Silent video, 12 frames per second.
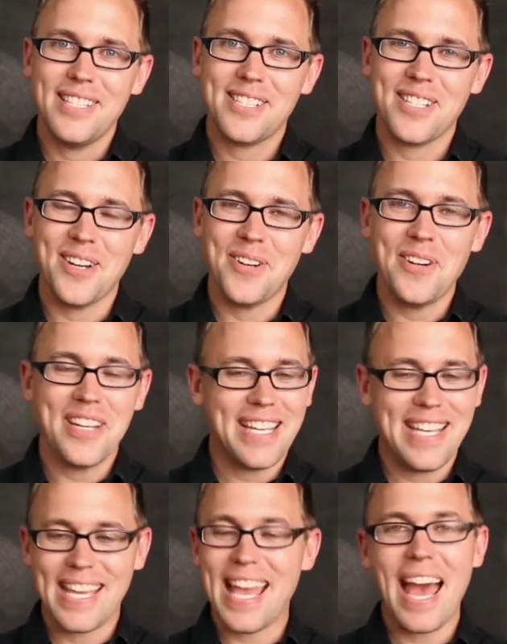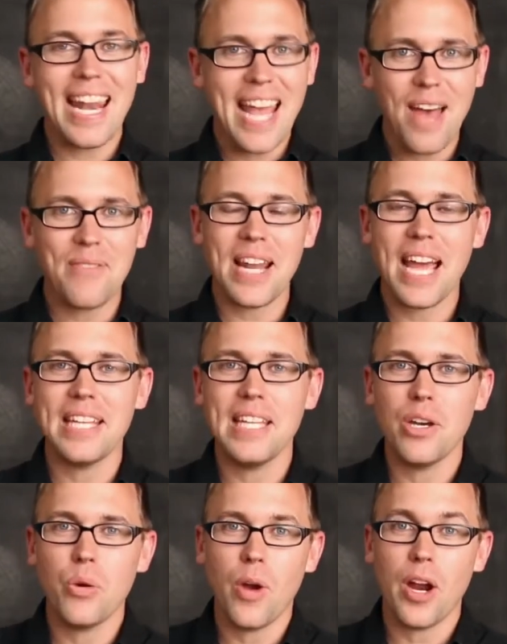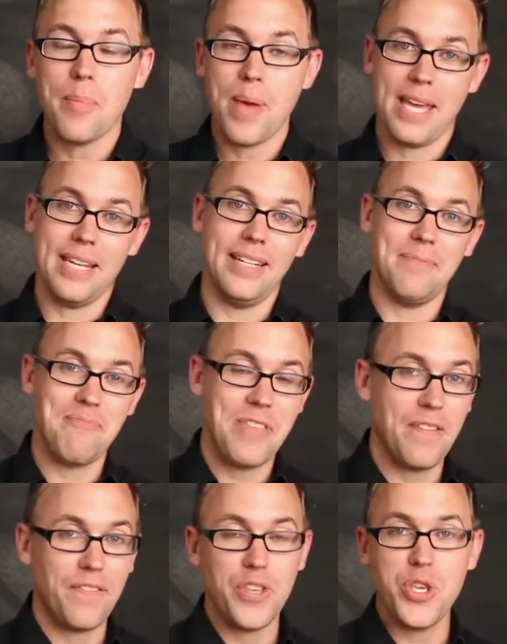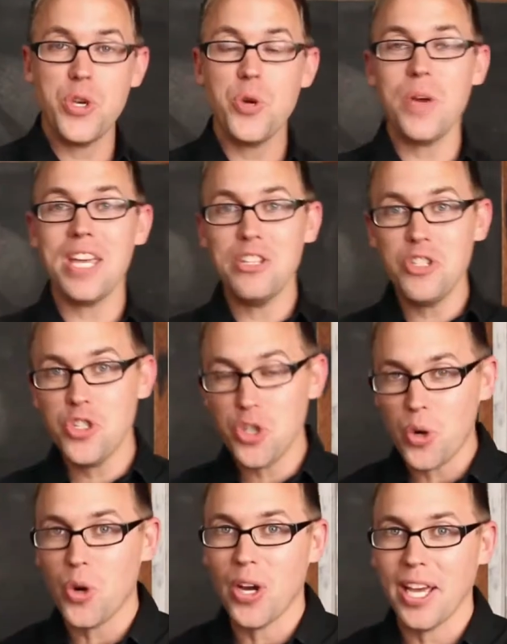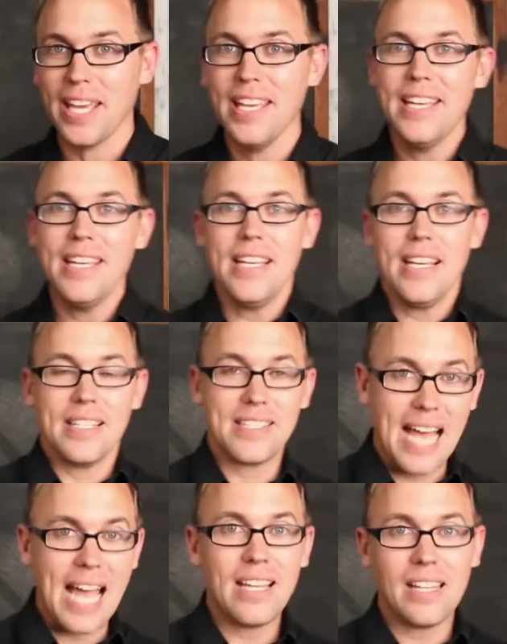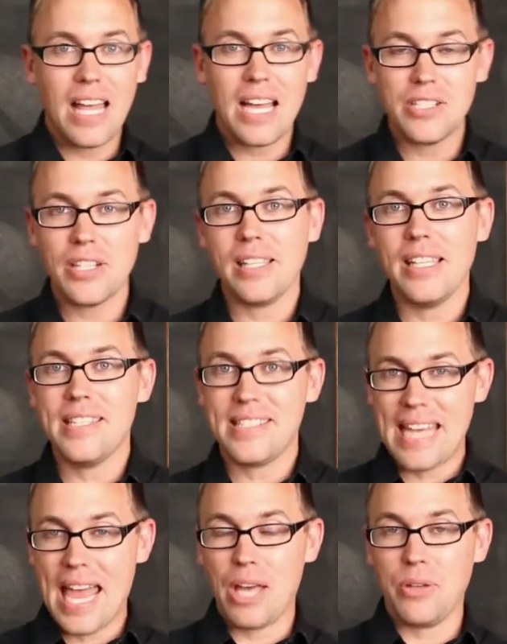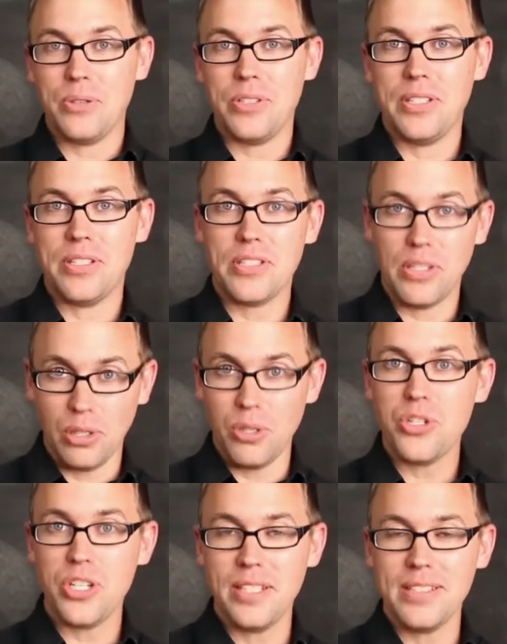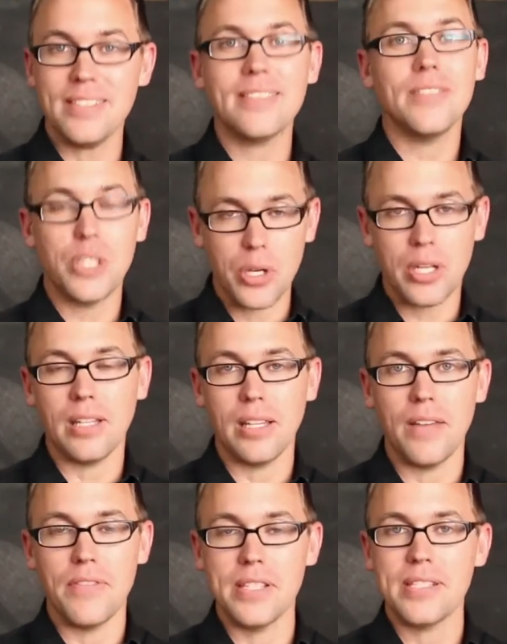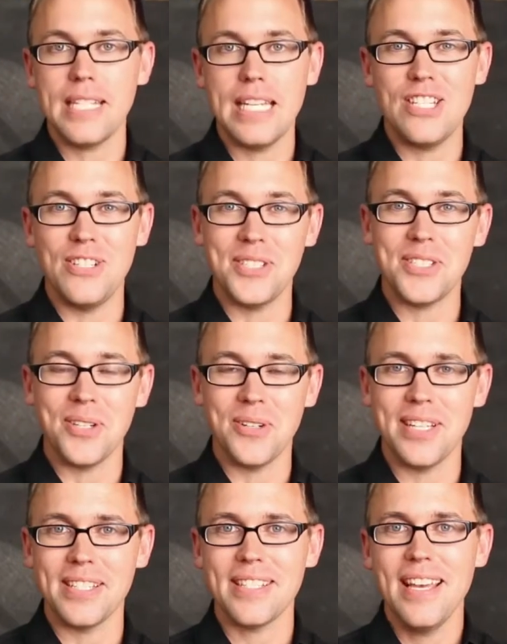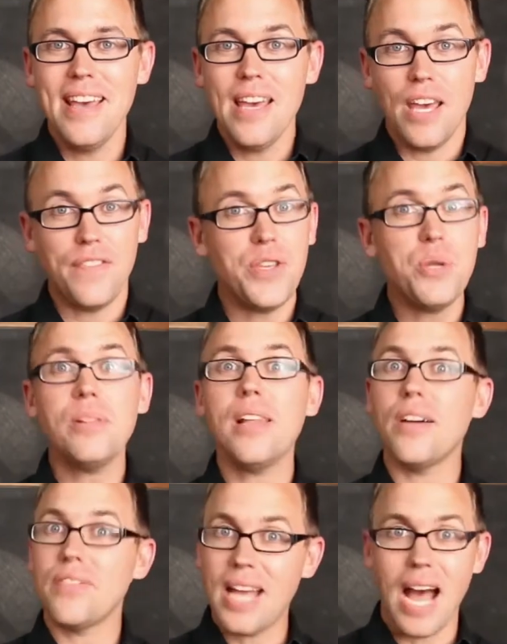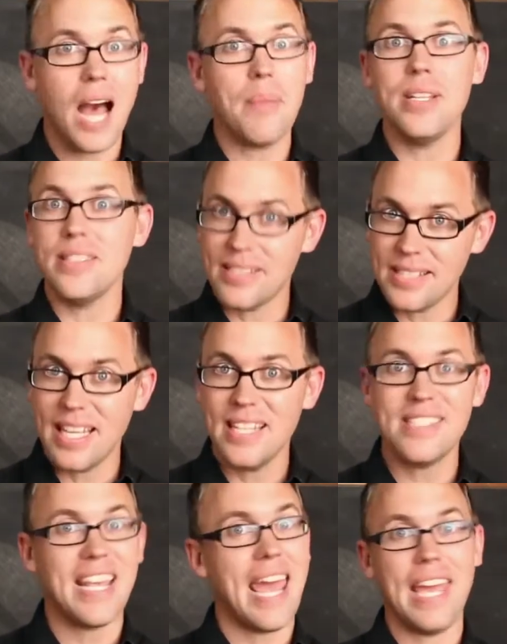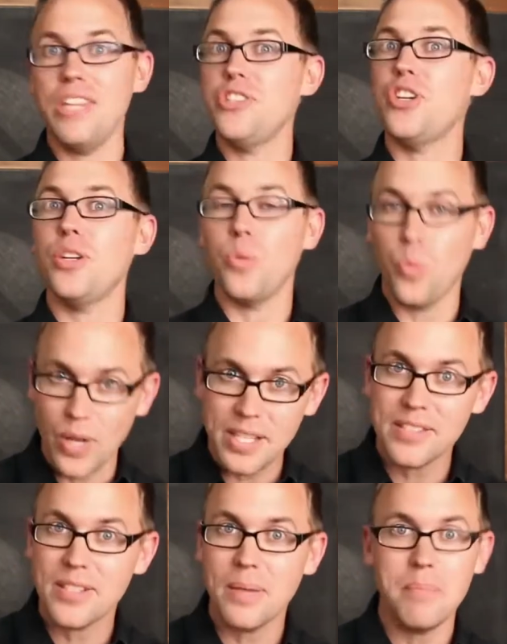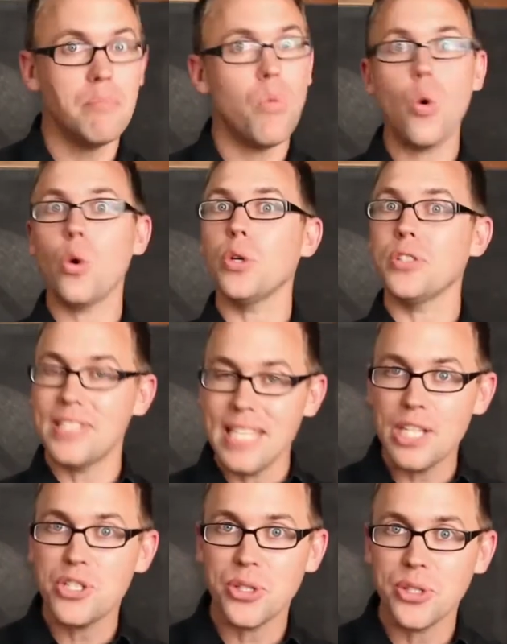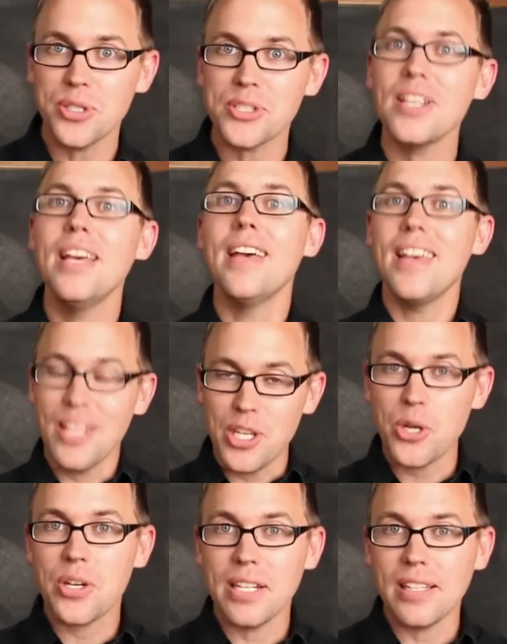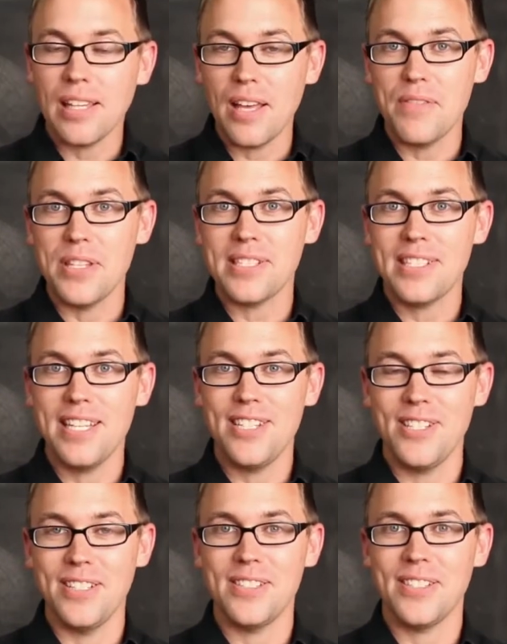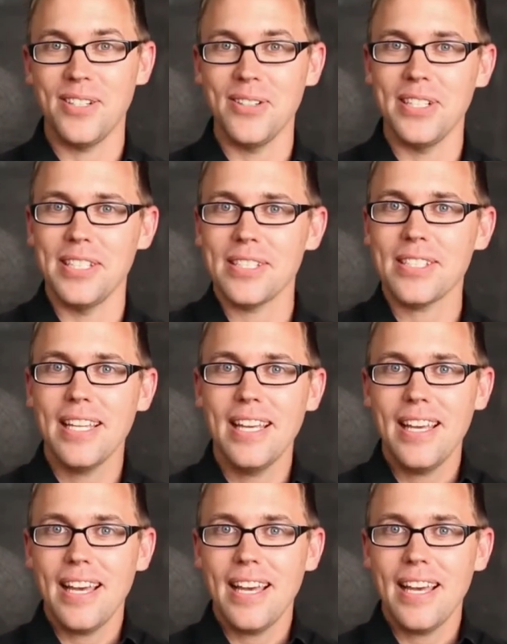So you kind of have an idea where I'm headed. If you enjoy psychologically sound solutions, you're going to love this teaching series. If you love common sense, ancient wisdom, moral teachers, you're going to love this teaching series.